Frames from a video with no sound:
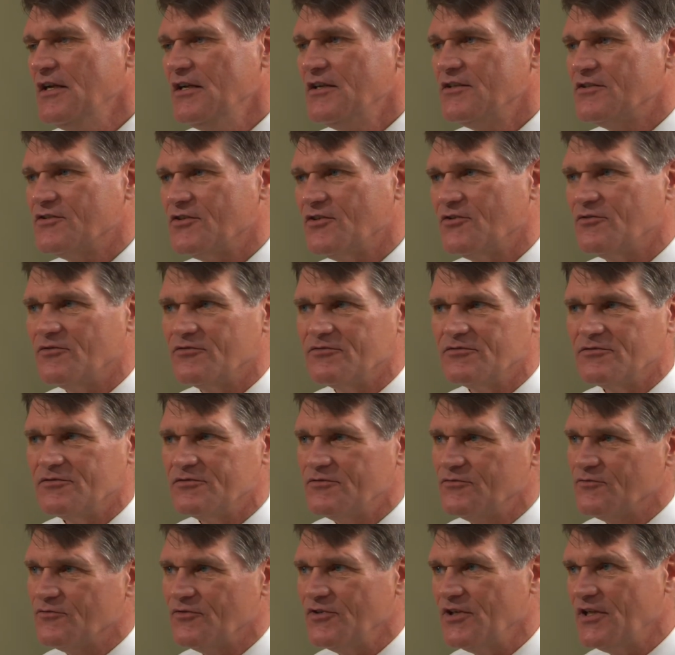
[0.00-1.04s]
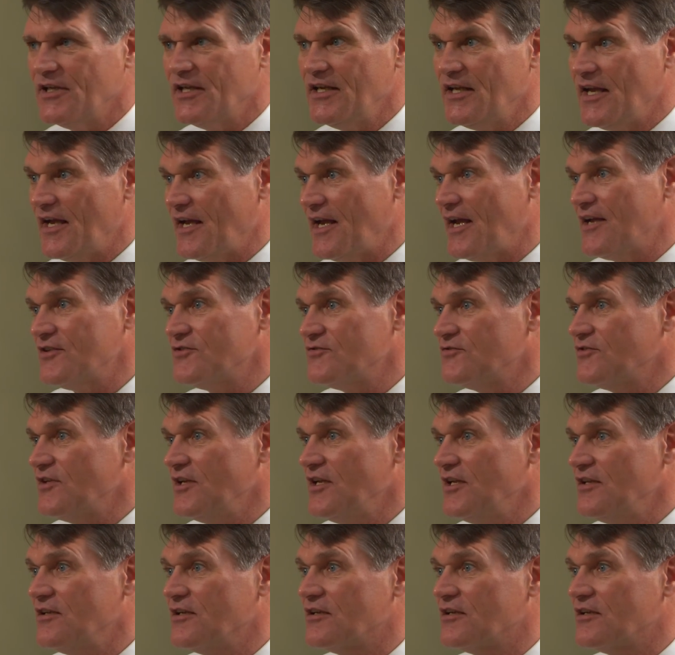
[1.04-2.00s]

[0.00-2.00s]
So really ascertaining